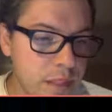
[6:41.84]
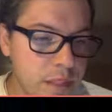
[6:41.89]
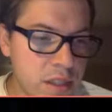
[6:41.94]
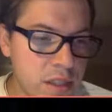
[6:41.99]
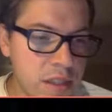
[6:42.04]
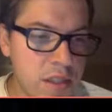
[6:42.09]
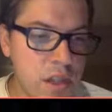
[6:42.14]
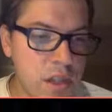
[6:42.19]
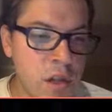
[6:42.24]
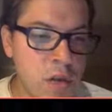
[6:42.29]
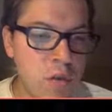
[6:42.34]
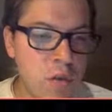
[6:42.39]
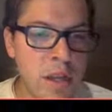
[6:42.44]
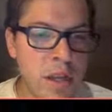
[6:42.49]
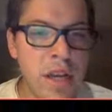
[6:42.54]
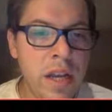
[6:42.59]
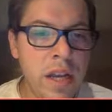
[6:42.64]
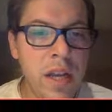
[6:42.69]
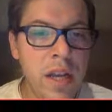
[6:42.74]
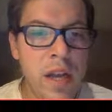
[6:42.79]

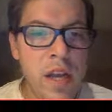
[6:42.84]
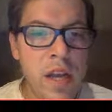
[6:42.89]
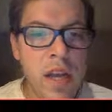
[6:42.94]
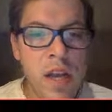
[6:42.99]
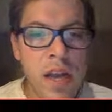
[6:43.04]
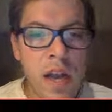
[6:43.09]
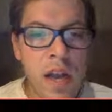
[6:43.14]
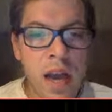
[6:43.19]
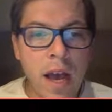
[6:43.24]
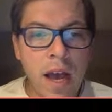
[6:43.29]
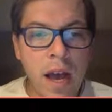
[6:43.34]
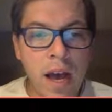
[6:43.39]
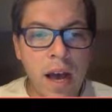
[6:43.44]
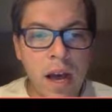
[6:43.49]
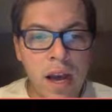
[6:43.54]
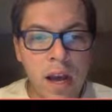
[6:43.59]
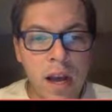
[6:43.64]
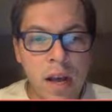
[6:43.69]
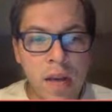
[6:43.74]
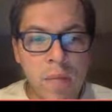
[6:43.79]
slowly,
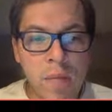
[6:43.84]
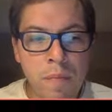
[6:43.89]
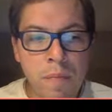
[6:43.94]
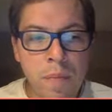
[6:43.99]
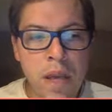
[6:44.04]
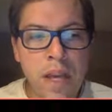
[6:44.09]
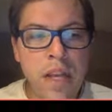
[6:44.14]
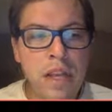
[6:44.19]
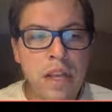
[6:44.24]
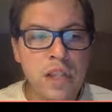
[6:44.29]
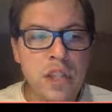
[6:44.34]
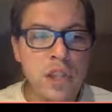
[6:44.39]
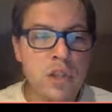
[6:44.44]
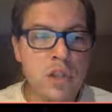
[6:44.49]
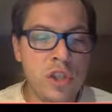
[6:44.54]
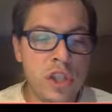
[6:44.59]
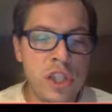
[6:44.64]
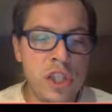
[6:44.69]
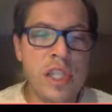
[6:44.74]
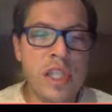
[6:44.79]
making sure
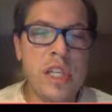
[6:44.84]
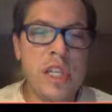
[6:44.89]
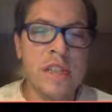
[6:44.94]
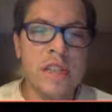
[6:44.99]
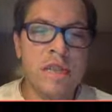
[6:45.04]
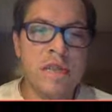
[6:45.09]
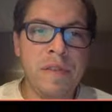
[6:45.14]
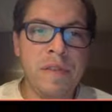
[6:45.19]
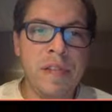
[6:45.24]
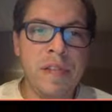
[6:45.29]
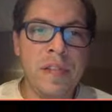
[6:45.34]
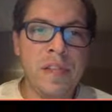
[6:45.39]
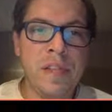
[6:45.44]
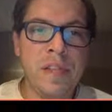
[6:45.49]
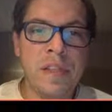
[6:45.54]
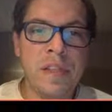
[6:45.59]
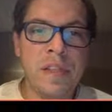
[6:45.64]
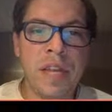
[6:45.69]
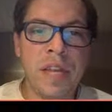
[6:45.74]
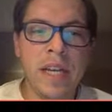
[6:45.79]
she doesn't
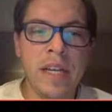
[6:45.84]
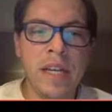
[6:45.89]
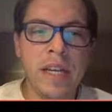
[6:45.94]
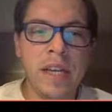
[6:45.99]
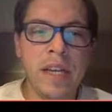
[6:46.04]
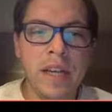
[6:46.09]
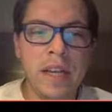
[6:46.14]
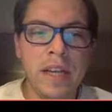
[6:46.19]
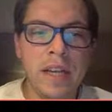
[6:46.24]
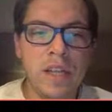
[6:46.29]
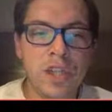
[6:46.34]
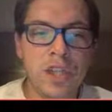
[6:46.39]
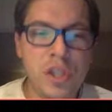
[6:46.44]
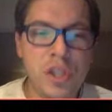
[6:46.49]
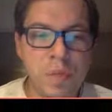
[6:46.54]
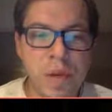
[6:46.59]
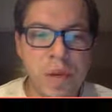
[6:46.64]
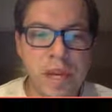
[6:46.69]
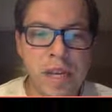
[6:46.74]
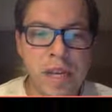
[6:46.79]
feel like
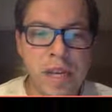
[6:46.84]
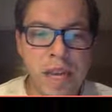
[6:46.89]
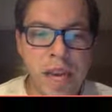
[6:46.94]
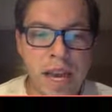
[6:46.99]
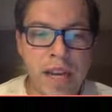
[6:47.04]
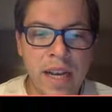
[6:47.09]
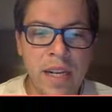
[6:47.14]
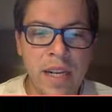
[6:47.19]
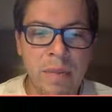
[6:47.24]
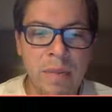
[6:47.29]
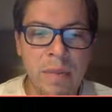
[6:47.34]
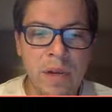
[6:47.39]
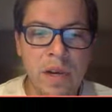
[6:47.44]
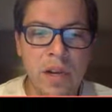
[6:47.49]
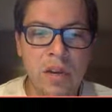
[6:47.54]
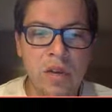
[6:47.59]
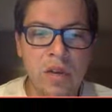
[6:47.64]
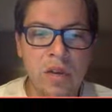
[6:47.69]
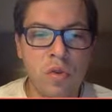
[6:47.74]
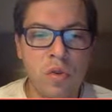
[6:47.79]
she's being ganged up
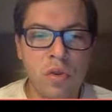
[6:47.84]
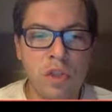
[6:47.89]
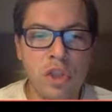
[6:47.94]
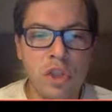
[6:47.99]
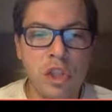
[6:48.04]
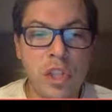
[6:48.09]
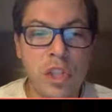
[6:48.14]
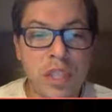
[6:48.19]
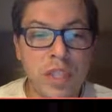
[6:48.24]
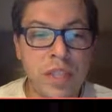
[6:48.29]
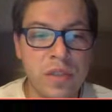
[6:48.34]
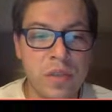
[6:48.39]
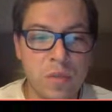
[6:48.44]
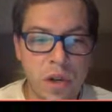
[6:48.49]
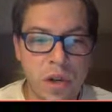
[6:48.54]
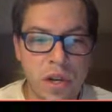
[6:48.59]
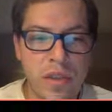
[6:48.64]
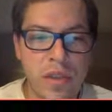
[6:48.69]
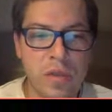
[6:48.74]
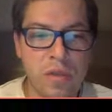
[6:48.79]
on or she is the
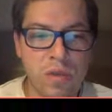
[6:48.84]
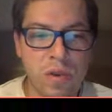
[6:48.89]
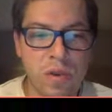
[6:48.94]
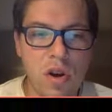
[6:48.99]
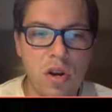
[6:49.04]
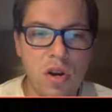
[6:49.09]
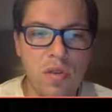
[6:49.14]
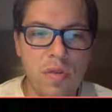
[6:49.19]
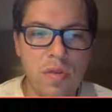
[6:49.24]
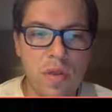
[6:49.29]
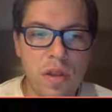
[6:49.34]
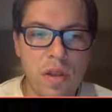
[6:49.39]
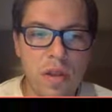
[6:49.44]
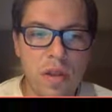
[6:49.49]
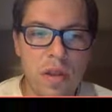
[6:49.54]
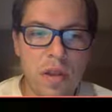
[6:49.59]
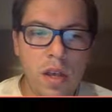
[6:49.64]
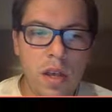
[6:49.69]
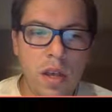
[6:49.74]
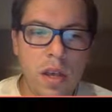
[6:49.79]
one in the
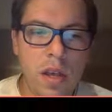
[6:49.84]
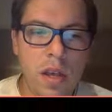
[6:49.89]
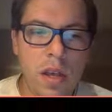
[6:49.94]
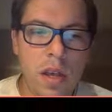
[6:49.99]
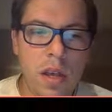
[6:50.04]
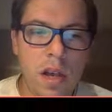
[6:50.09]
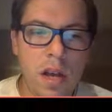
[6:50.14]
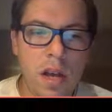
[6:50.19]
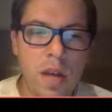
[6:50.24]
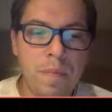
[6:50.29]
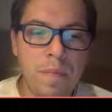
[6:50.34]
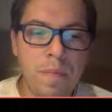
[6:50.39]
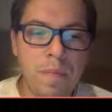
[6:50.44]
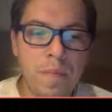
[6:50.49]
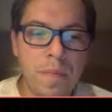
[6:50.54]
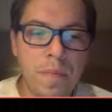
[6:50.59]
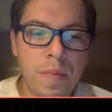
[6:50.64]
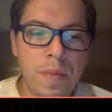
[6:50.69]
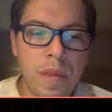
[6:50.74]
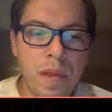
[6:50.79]
wrong.
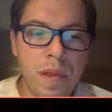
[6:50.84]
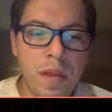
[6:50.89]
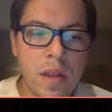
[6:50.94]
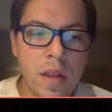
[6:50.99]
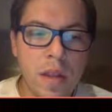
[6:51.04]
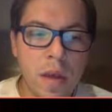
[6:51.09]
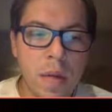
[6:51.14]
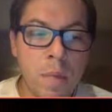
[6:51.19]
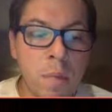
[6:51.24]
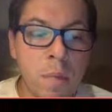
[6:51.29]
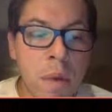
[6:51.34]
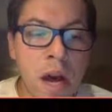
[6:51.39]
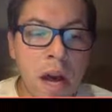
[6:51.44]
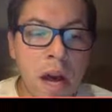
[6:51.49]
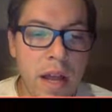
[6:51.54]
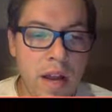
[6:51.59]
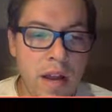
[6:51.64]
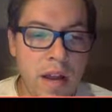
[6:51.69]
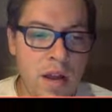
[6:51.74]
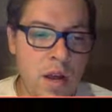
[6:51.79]

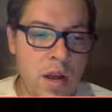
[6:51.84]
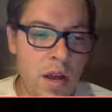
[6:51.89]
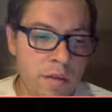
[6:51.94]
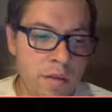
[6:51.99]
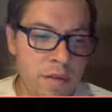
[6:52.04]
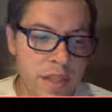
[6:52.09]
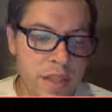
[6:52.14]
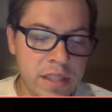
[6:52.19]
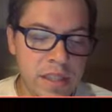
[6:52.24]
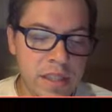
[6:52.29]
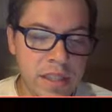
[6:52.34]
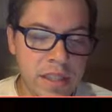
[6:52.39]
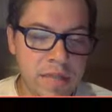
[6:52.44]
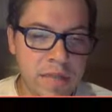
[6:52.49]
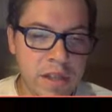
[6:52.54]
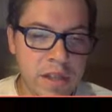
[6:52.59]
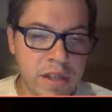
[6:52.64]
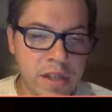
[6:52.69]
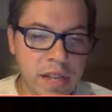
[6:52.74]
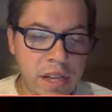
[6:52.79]
But obviously, if
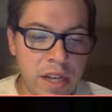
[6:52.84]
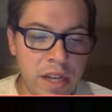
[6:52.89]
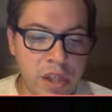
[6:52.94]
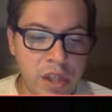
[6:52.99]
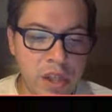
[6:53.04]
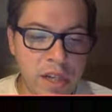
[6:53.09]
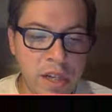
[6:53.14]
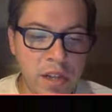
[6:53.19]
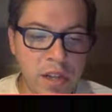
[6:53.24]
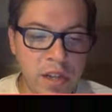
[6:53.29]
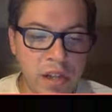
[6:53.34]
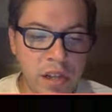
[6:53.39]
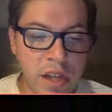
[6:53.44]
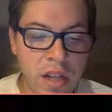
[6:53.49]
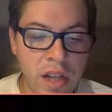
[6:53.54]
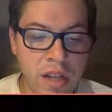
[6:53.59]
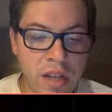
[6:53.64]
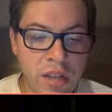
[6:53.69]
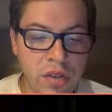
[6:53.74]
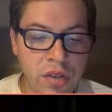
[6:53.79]
there's tension in the
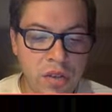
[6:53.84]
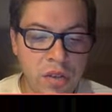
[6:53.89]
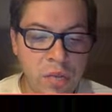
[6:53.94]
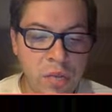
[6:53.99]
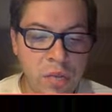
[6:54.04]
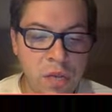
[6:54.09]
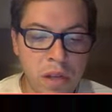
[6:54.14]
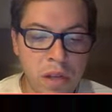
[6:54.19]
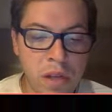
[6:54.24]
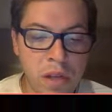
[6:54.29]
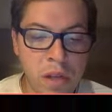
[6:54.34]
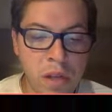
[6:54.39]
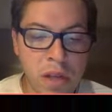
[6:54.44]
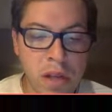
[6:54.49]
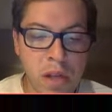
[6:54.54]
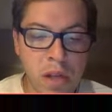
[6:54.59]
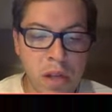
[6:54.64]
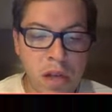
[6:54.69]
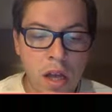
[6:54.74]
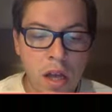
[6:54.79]
classroom
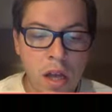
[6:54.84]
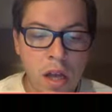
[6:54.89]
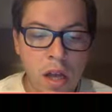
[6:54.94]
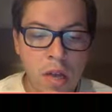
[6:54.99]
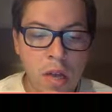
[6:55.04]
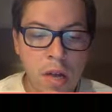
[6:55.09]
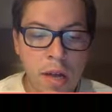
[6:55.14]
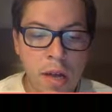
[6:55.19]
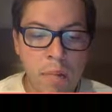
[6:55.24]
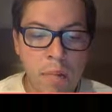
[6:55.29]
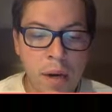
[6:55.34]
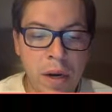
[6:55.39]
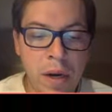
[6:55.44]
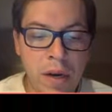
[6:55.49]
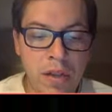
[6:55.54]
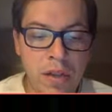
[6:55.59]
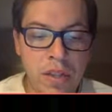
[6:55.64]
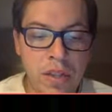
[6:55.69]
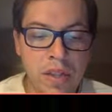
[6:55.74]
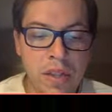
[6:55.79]
and
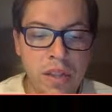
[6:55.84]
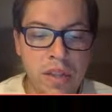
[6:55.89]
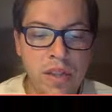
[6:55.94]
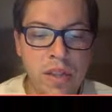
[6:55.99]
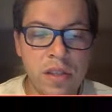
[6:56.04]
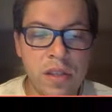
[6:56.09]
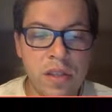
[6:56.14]
parents and